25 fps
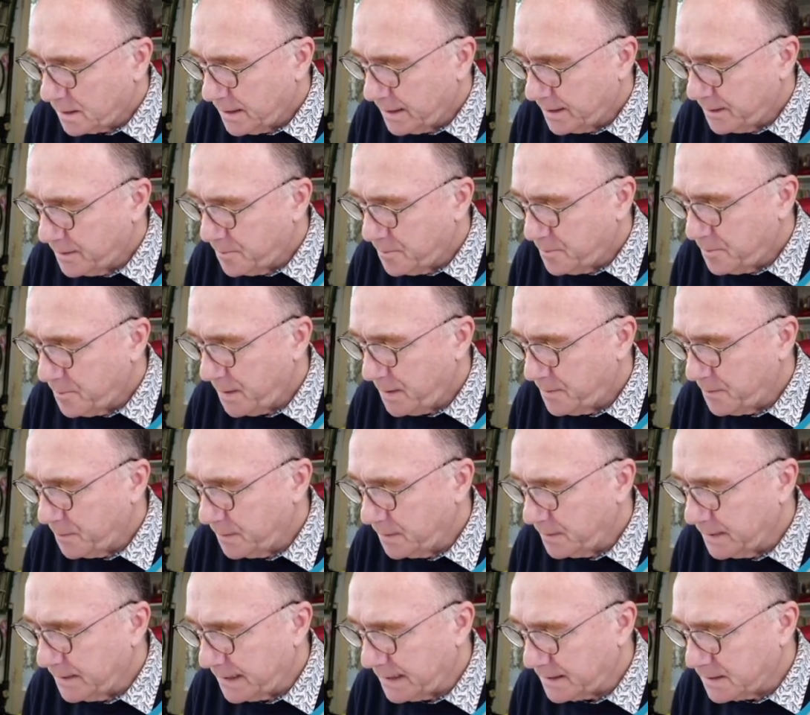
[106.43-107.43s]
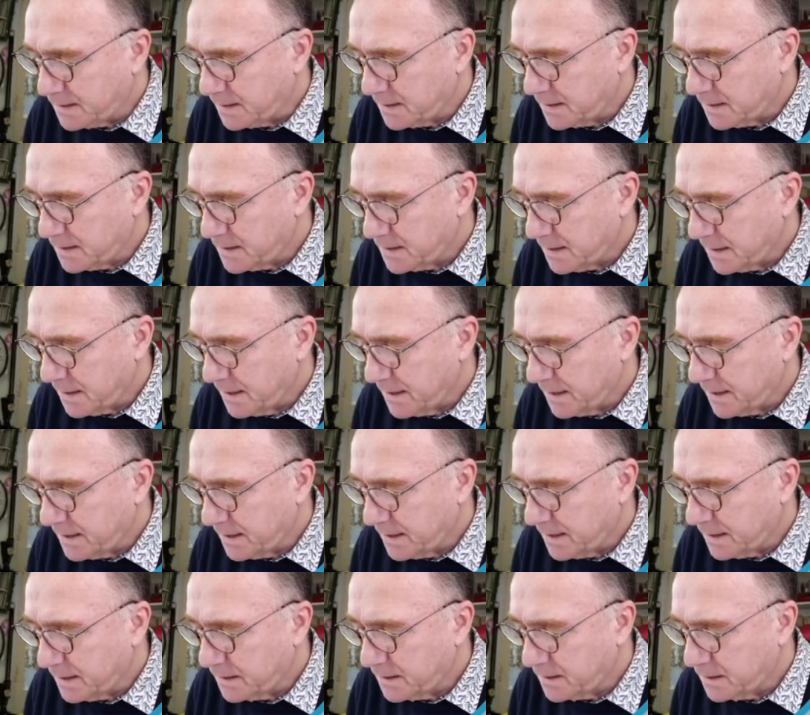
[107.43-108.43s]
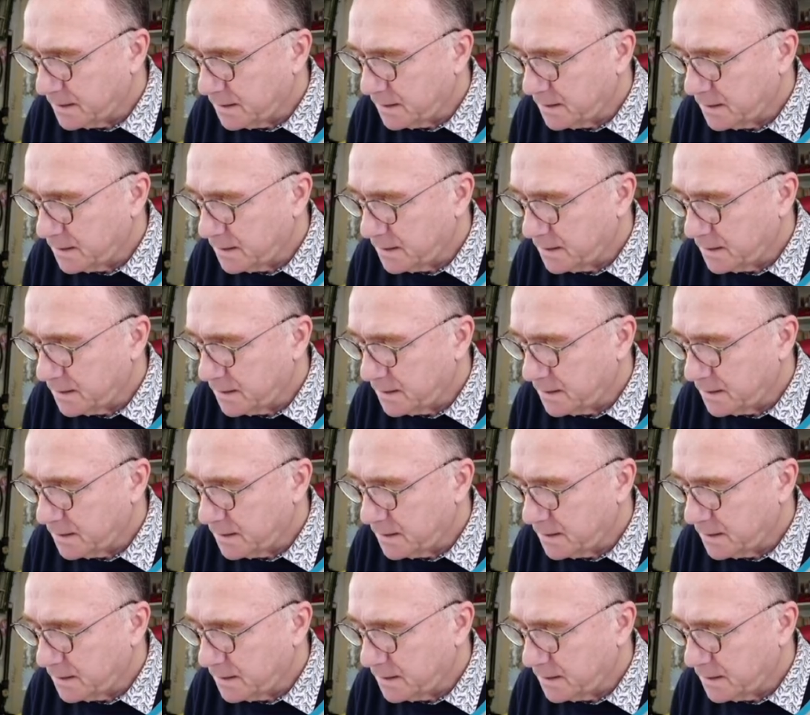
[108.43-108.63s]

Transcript: kind of bubble letters like that.